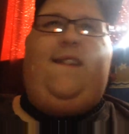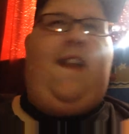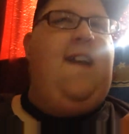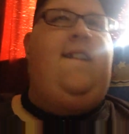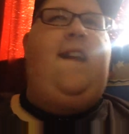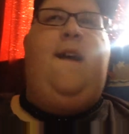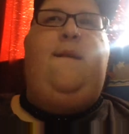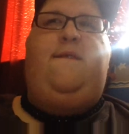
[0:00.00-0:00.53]

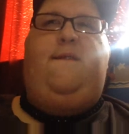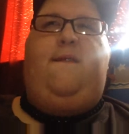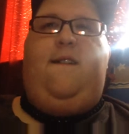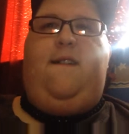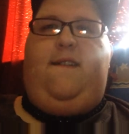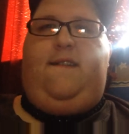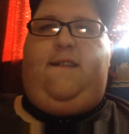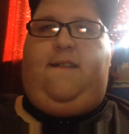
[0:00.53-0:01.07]
10 times
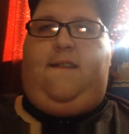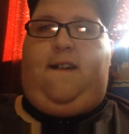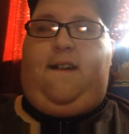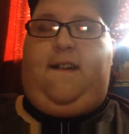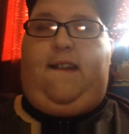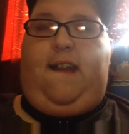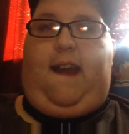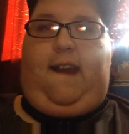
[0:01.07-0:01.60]
worse on a
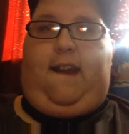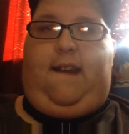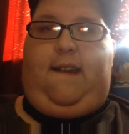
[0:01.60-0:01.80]
hot day.